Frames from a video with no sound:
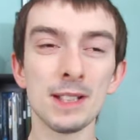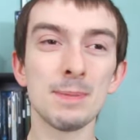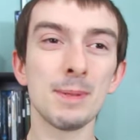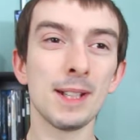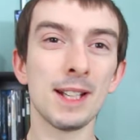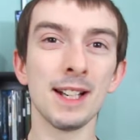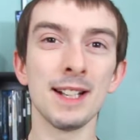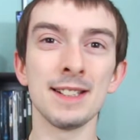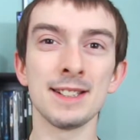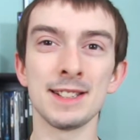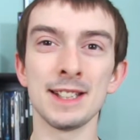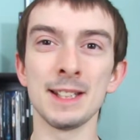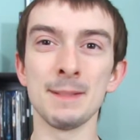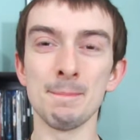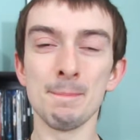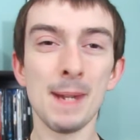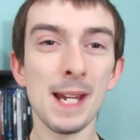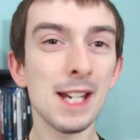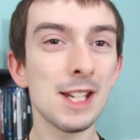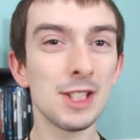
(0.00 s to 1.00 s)
just because
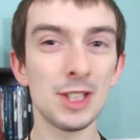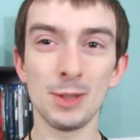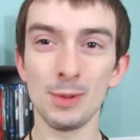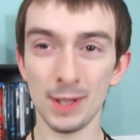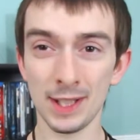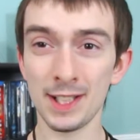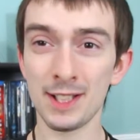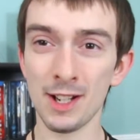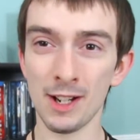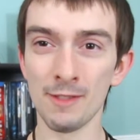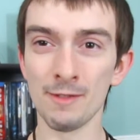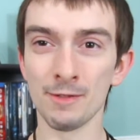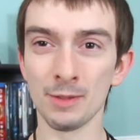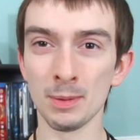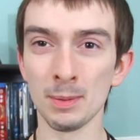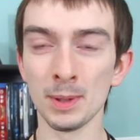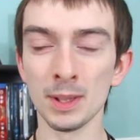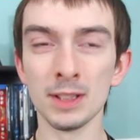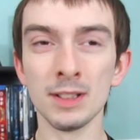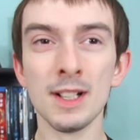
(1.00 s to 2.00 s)
it makes you
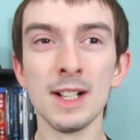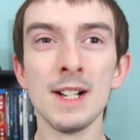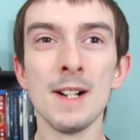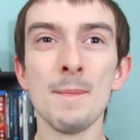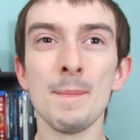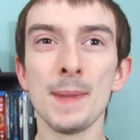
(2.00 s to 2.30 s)
uncomfortable.